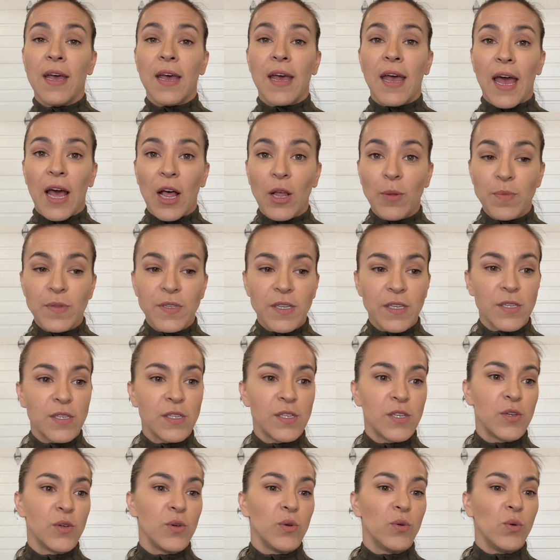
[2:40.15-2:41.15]
helps us
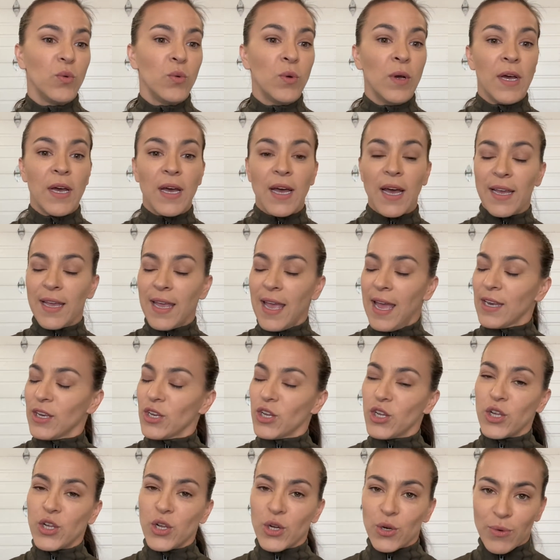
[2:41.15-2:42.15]
to, again,
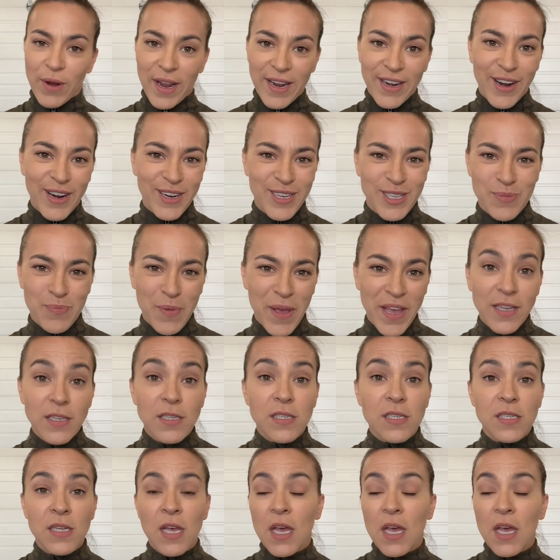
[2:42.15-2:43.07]
curate our space,